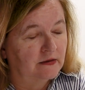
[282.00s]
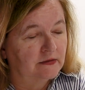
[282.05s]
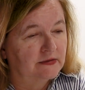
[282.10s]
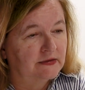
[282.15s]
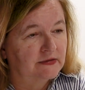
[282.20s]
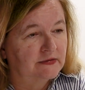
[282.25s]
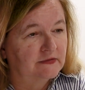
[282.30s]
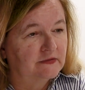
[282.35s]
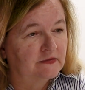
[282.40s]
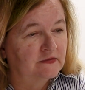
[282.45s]

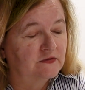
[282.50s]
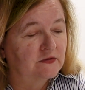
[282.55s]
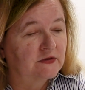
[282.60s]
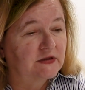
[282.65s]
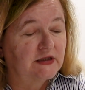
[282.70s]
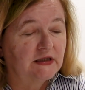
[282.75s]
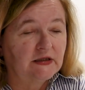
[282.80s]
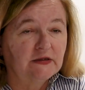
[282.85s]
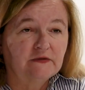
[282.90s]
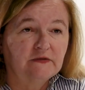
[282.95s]
This is the
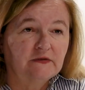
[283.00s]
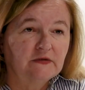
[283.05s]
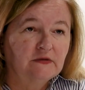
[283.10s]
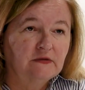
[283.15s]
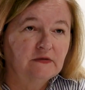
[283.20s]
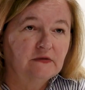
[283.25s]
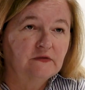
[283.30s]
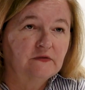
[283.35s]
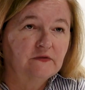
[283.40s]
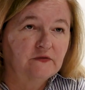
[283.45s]
case
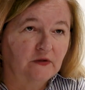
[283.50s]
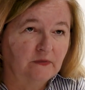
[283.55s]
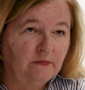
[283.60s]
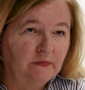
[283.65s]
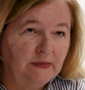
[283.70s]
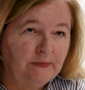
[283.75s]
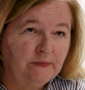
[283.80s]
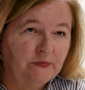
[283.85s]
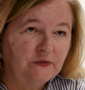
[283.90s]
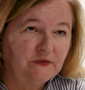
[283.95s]
in some
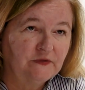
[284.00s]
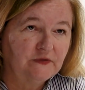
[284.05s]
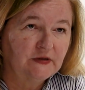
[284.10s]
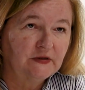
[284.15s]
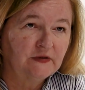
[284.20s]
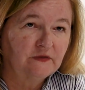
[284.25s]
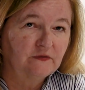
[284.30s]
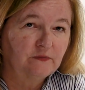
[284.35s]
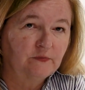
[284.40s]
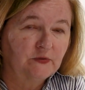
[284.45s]
member
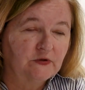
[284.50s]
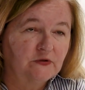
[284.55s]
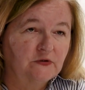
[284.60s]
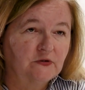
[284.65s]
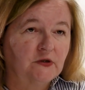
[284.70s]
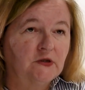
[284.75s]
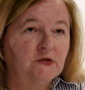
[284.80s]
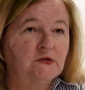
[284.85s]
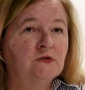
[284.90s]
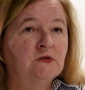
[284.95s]
states, but
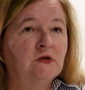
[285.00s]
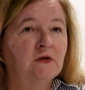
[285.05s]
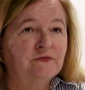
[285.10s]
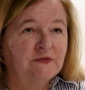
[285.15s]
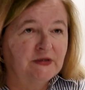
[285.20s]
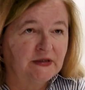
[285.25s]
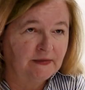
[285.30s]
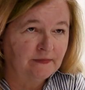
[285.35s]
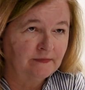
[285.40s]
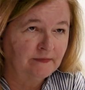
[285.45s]
not all
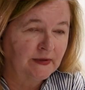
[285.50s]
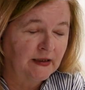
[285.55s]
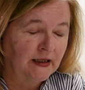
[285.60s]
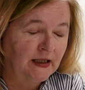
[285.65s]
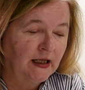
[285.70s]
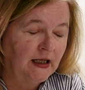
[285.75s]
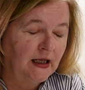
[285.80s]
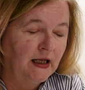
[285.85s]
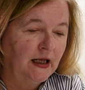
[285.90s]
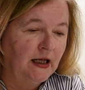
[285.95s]
of them.
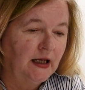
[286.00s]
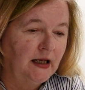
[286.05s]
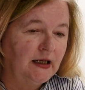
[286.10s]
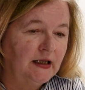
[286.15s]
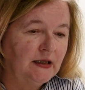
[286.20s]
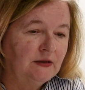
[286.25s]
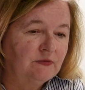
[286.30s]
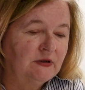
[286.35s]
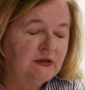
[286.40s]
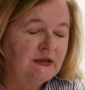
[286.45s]

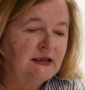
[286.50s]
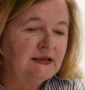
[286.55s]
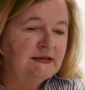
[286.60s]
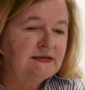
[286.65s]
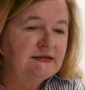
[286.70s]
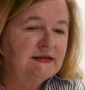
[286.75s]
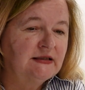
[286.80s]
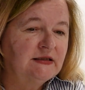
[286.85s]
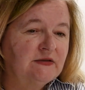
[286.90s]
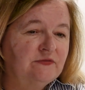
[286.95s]
And when I
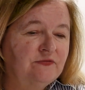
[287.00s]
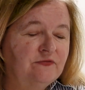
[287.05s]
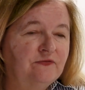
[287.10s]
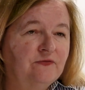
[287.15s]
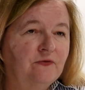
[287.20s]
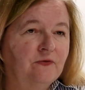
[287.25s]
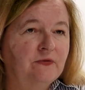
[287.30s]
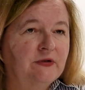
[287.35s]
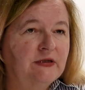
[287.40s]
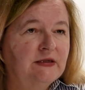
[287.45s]
say
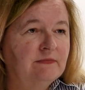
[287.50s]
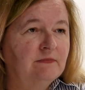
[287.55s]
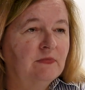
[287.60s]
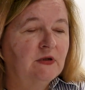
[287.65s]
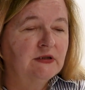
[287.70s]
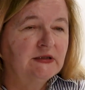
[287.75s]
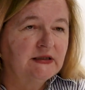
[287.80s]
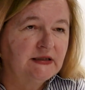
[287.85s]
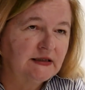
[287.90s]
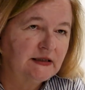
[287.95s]
foreign
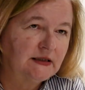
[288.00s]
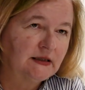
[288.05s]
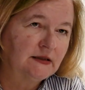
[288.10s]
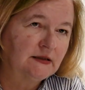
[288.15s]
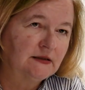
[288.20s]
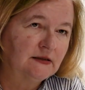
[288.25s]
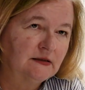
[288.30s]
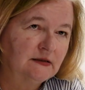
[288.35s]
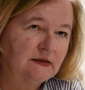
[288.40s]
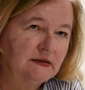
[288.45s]
money,
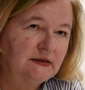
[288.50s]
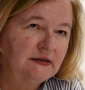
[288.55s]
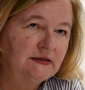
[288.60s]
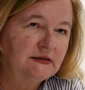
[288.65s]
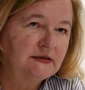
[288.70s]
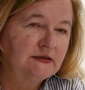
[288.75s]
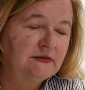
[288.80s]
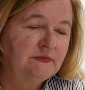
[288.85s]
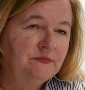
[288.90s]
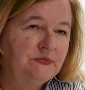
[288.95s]

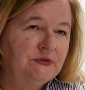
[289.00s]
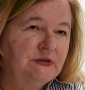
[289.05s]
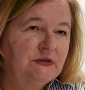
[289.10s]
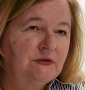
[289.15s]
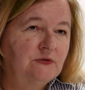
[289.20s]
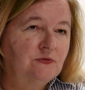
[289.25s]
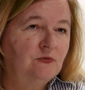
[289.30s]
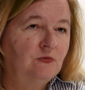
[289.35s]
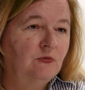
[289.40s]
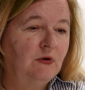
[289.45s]
it can
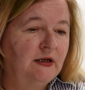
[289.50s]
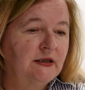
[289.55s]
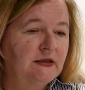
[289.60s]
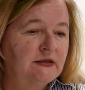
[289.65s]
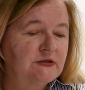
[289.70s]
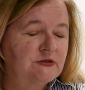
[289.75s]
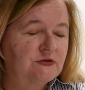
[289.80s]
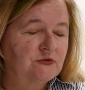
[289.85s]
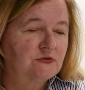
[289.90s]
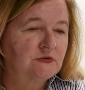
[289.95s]
be
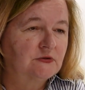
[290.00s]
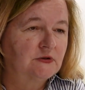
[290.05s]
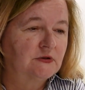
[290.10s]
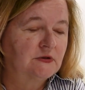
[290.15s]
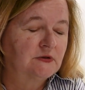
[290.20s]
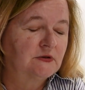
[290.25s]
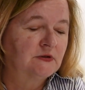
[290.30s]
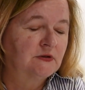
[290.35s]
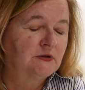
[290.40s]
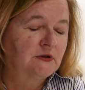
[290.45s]
quite
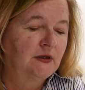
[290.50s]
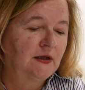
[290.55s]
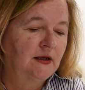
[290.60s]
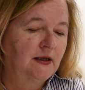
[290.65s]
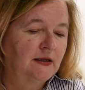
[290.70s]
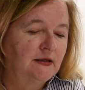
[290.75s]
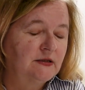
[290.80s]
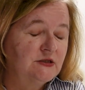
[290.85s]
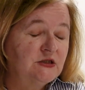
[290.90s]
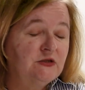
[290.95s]

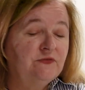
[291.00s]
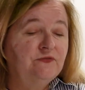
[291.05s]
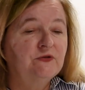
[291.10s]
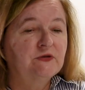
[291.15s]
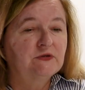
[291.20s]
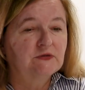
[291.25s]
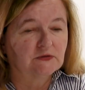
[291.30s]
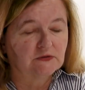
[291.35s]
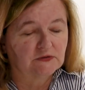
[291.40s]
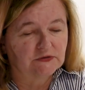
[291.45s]

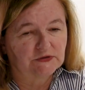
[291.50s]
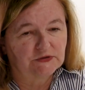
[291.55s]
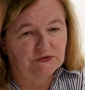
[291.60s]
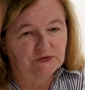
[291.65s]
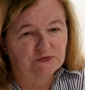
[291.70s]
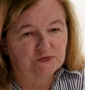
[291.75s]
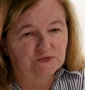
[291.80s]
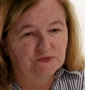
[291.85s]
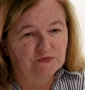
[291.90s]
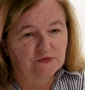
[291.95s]
difficult
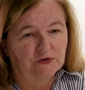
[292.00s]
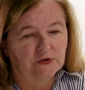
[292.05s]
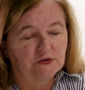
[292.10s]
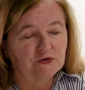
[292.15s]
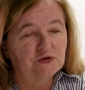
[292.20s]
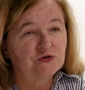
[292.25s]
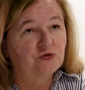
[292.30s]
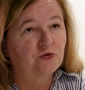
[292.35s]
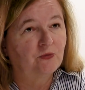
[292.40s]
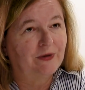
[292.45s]
to
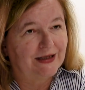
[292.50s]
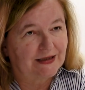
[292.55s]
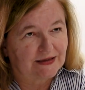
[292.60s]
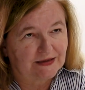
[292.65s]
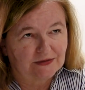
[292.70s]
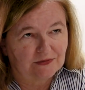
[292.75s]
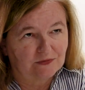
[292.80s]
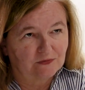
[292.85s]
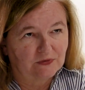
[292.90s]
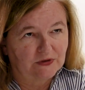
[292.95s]

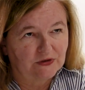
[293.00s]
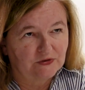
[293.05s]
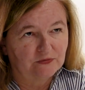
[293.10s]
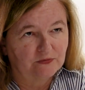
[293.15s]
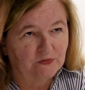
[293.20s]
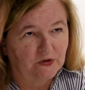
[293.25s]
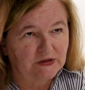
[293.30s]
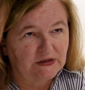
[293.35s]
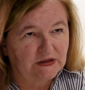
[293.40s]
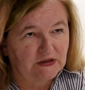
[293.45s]
track where the
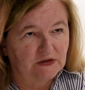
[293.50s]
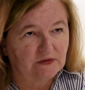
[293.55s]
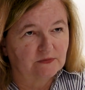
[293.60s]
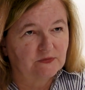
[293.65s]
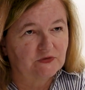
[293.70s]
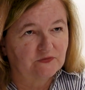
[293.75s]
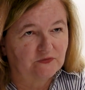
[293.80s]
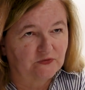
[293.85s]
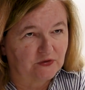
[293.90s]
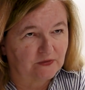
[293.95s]
money
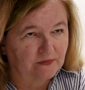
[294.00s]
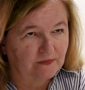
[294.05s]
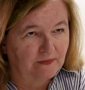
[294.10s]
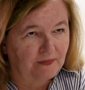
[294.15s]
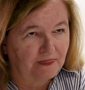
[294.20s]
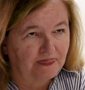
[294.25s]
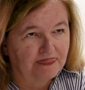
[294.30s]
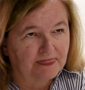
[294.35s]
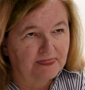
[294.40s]
comes from.